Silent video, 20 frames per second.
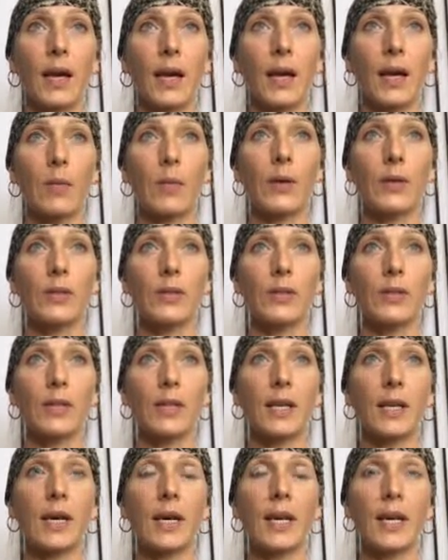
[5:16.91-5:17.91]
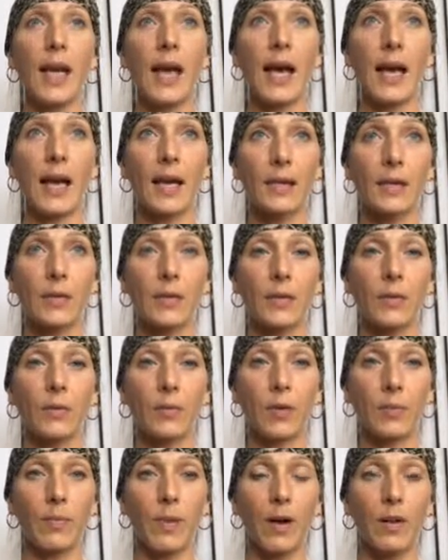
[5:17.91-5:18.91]
And I want you to connect
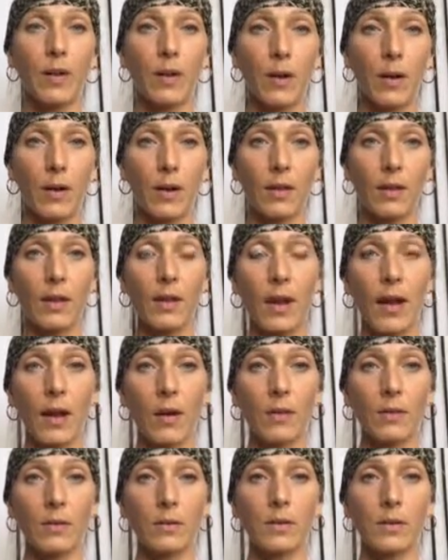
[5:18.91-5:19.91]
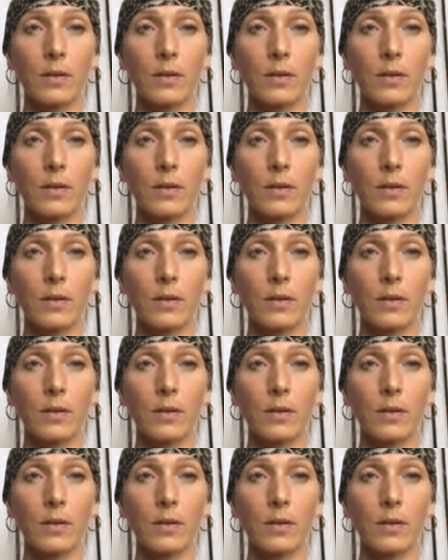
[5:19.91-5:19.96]
with Mother Earth now.